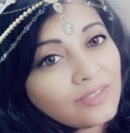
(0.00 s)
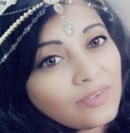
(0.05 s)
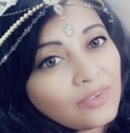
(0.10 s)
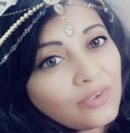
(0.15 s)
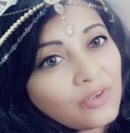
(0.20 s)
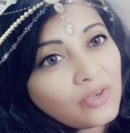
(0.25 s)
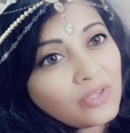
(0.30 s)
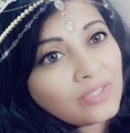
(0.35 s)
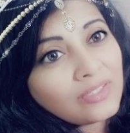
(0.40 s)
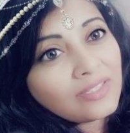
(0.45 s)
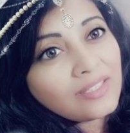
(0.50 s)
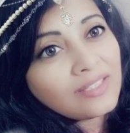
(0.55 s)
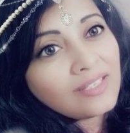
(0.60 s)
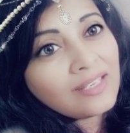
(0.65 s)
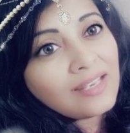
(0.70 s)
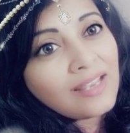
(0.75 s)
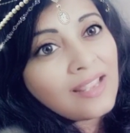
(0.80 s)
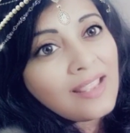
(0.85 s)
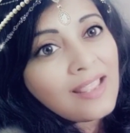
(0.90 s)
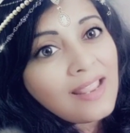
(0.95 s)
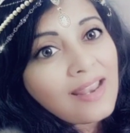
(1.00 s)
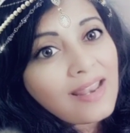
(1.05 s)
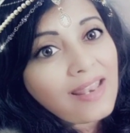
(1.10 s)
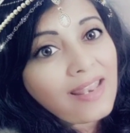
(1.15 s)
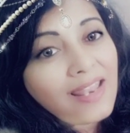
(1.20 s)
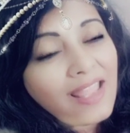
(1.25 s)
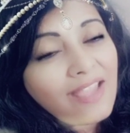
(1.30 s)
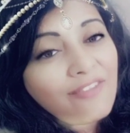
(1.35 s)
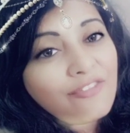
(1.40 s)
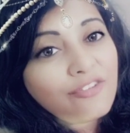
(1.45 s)
on the
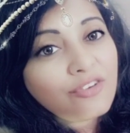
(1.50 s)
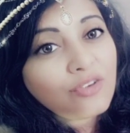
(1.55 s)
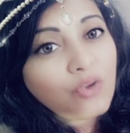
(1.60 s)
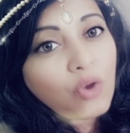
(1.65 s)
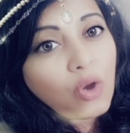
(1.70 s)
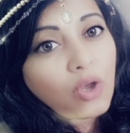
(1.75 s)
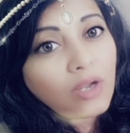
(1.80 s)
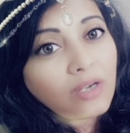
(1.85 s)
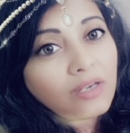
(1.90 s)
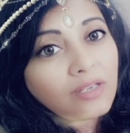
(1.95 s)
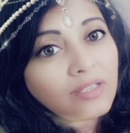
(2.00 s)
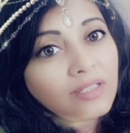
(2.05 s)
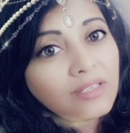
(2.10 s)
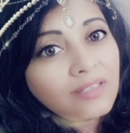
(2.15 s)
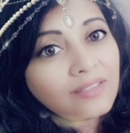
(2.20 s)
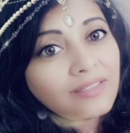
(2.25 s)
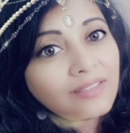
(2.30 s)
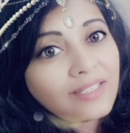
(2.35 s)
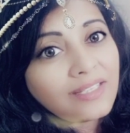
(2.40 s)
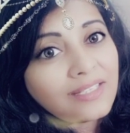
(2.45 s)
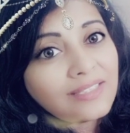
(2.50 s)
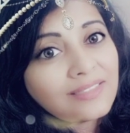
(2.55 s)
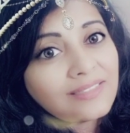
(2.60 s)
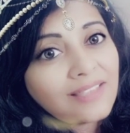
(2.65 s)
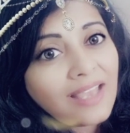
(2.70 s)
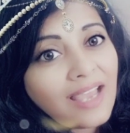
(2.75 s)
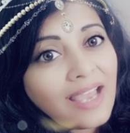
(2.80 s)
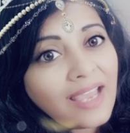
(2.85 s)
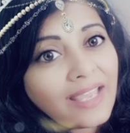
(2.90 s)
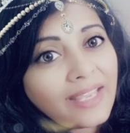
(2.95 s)
left corner there is
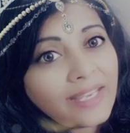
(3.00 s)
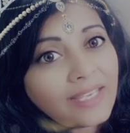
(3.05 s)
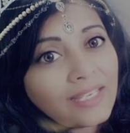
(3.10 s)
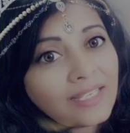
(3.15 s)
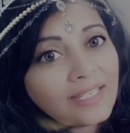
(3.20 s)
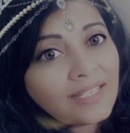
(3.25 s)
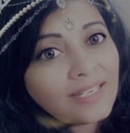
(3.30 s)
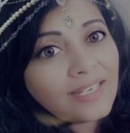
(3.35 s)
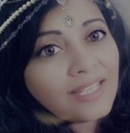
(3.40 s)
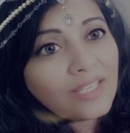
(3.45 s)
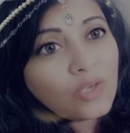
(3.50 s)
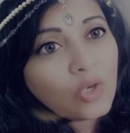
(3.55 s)
eye. Click